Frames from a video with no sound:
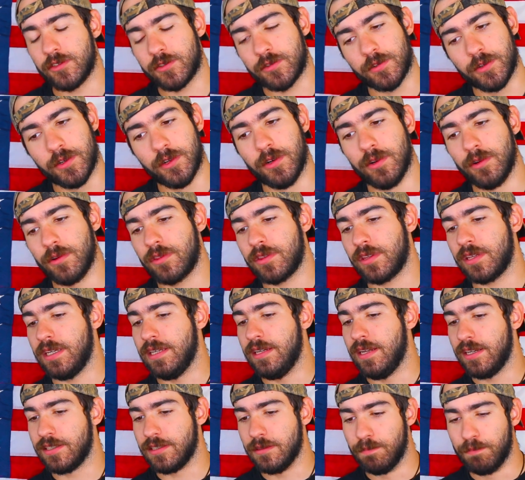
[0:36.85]
truth, he
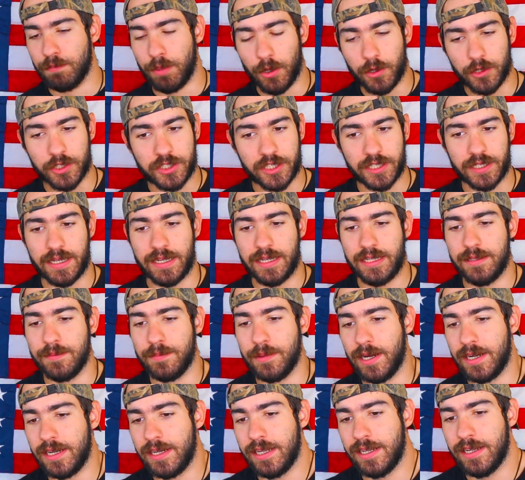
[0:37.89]
doesn't bullshit
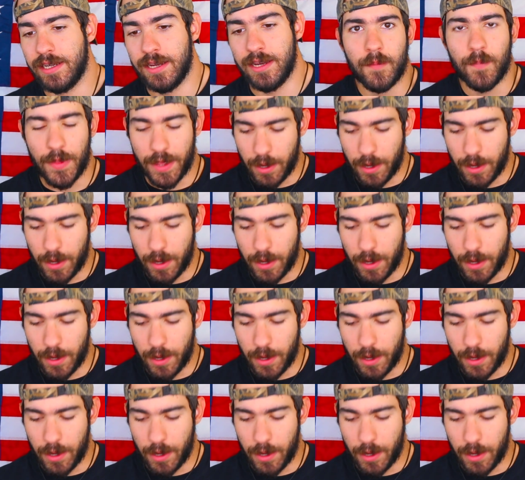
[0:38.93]
anybody.